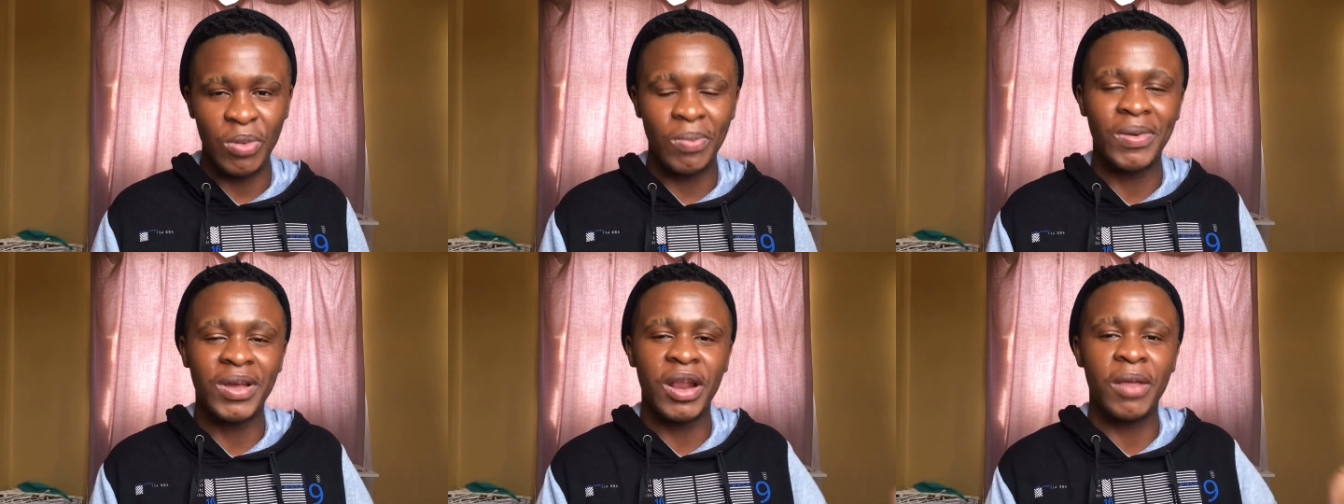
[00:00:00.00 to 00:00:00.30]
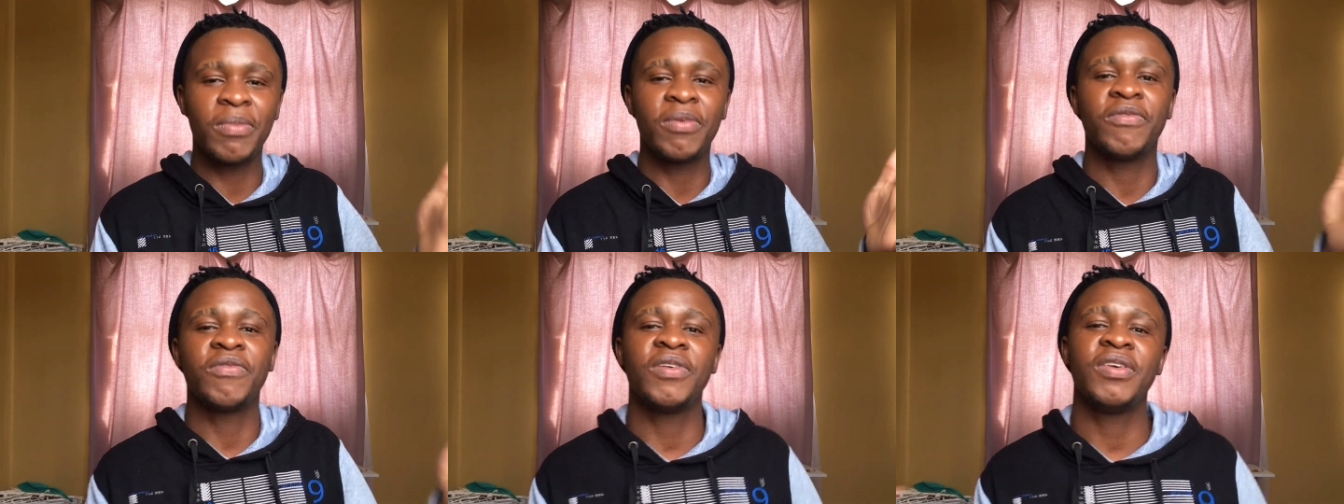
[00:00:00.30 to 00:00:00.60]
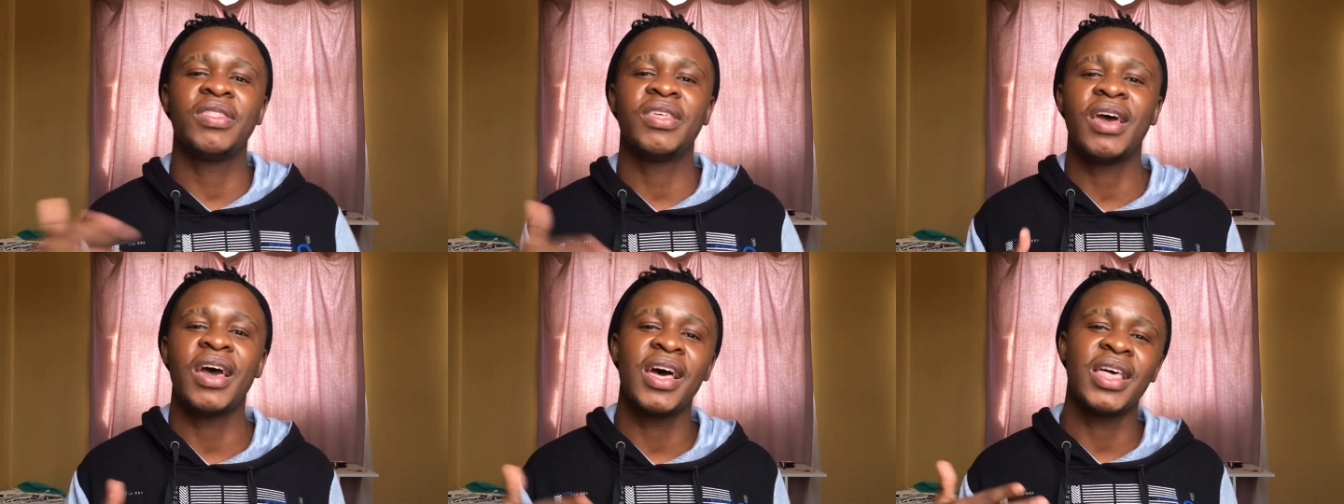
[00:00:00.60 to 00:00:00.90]
but I
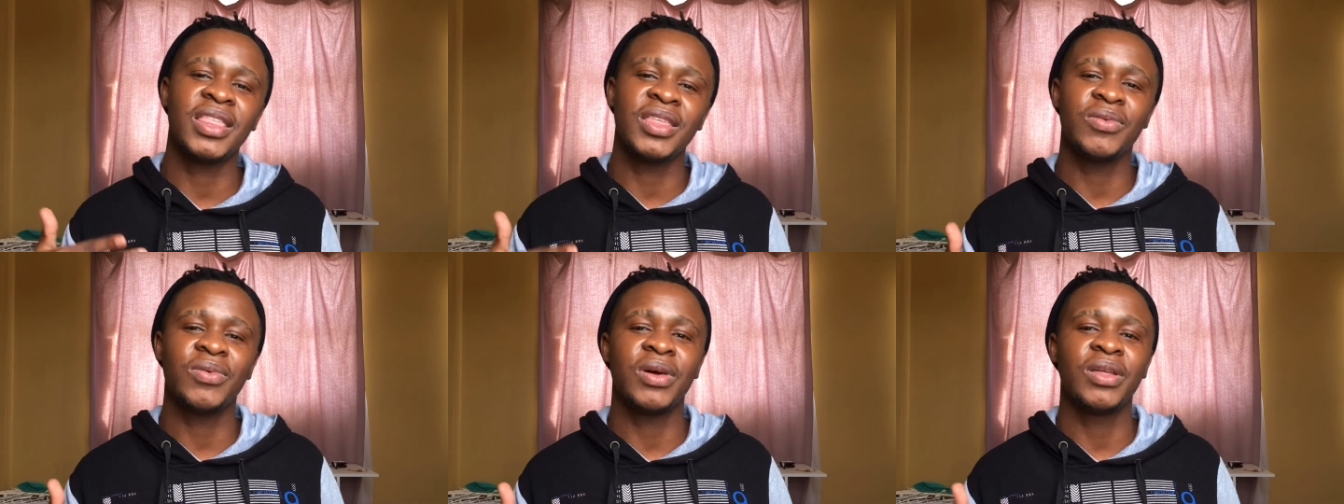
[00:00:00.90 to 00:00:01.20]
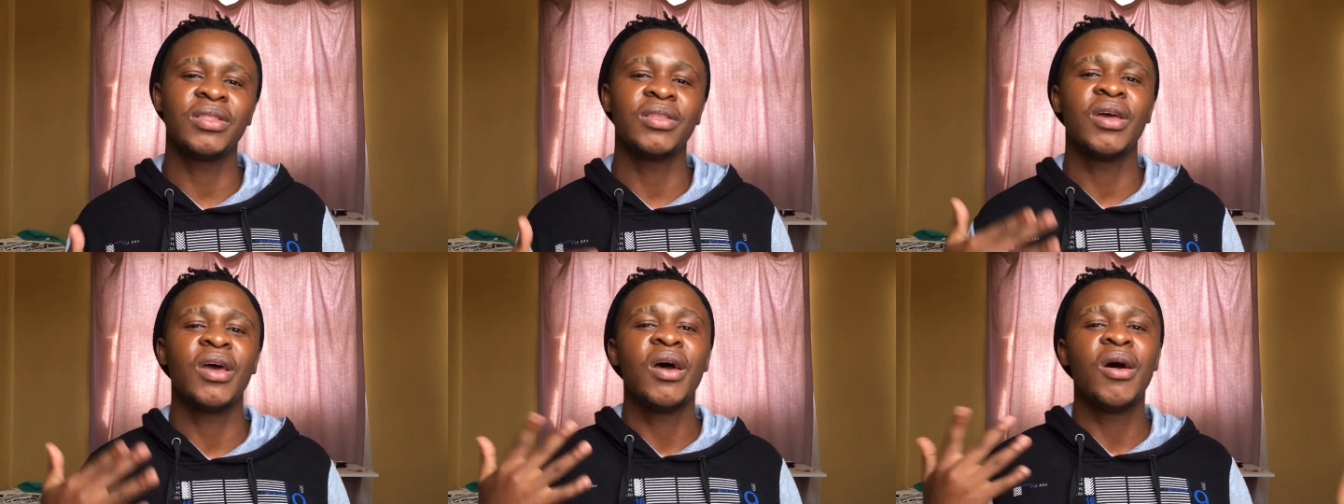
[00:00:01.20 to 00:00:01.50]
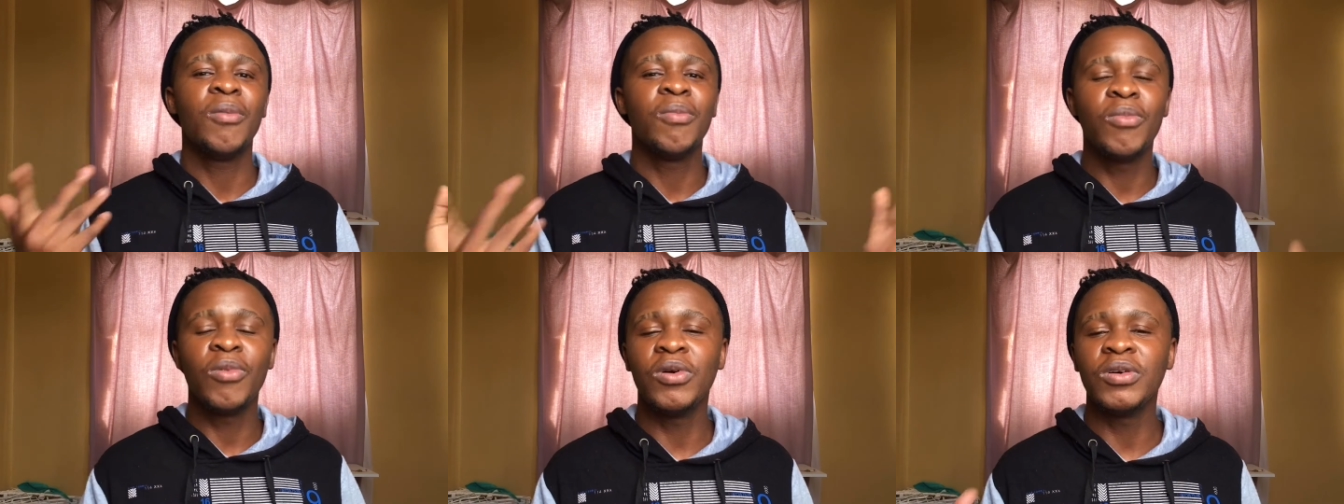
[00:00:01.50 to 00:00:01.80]
prefer the other one
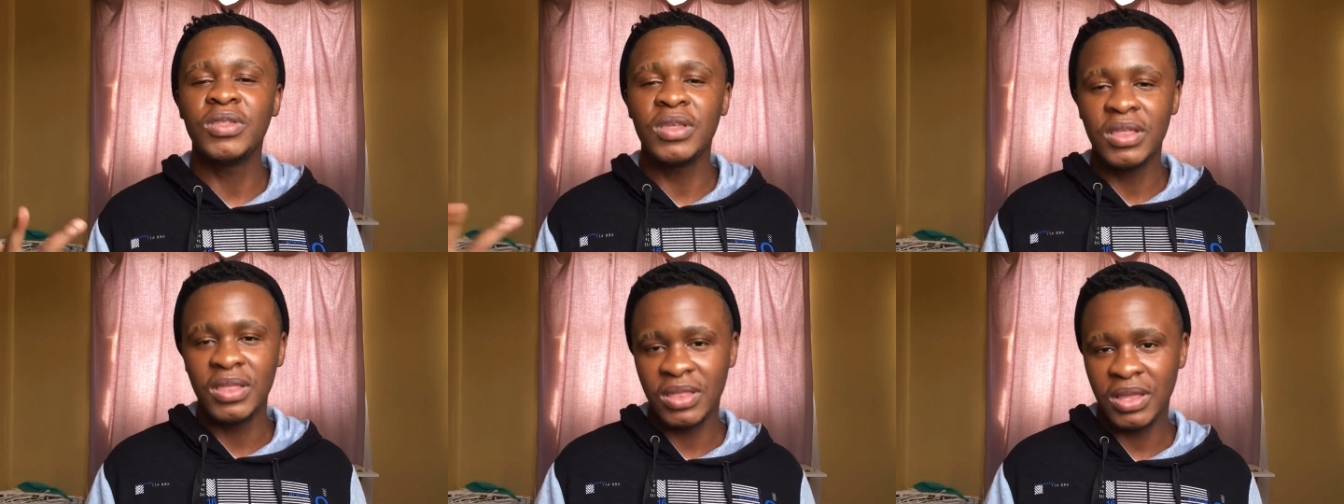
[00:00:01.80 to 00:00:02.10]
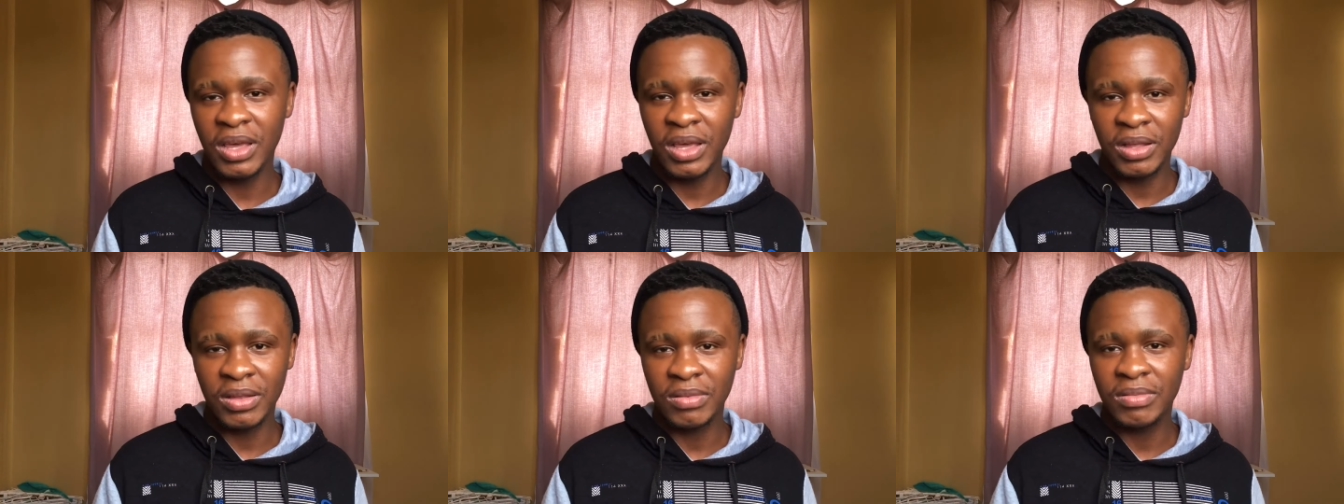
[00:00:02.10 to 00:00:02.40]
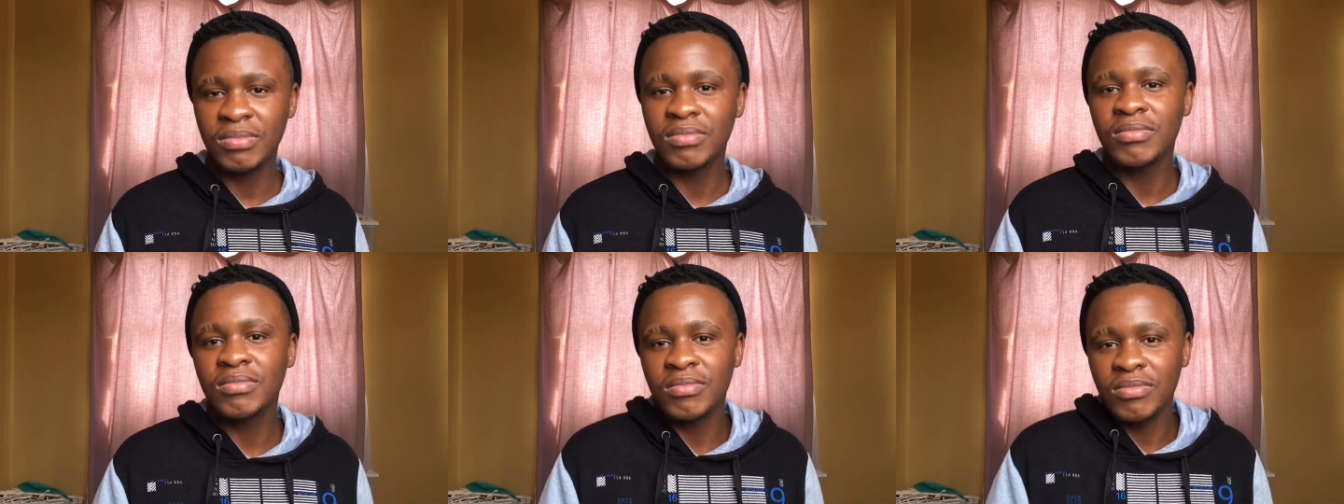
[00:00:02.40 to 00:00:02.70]
more than that,
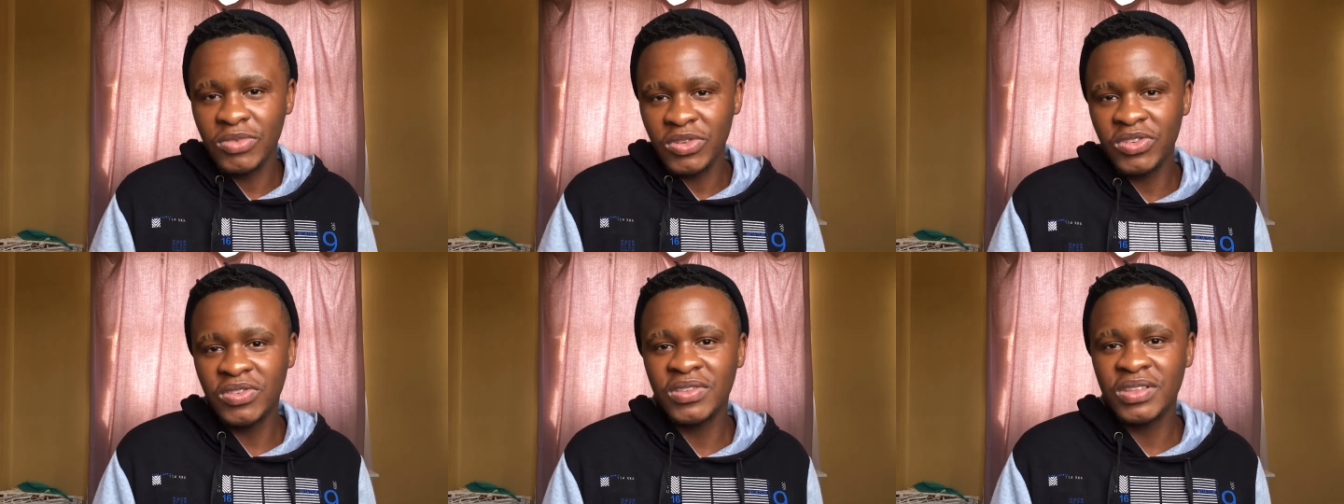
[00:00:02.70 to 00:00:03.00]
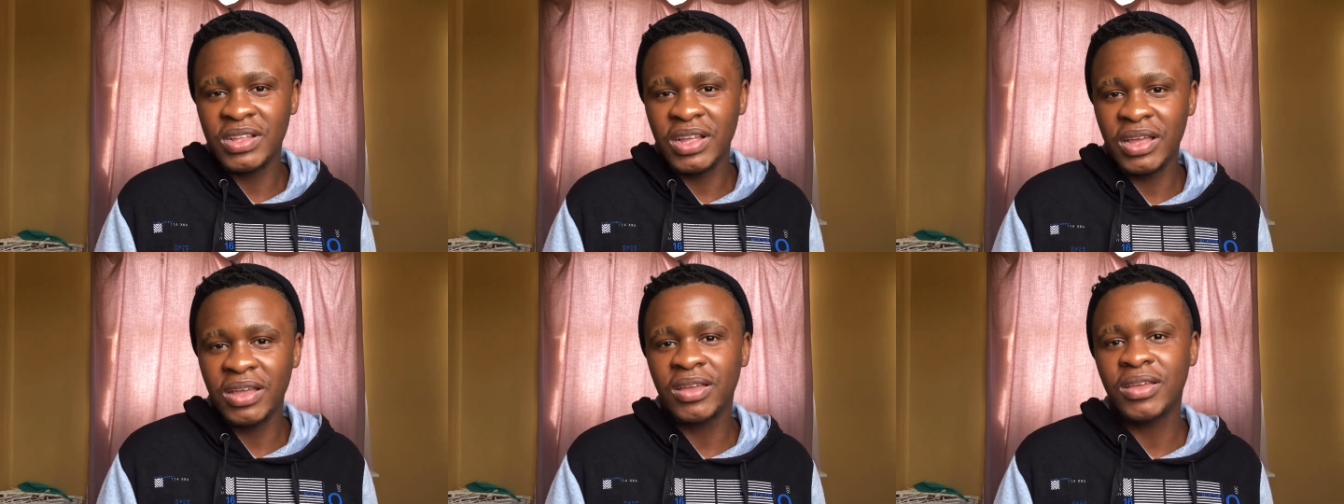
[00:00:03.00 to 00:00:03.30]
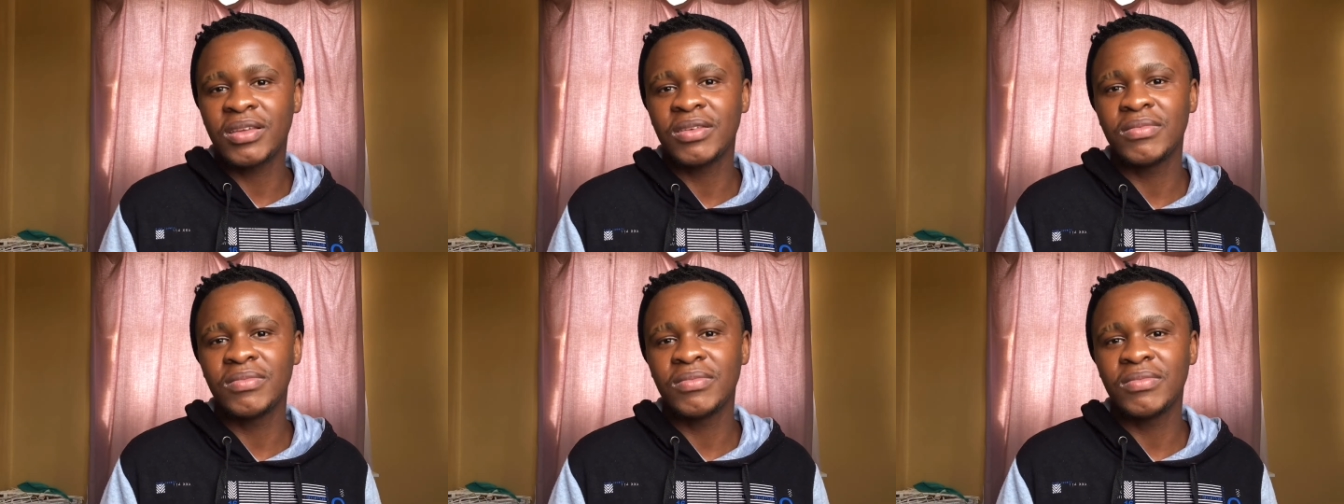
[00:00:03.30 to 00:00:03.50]
which is like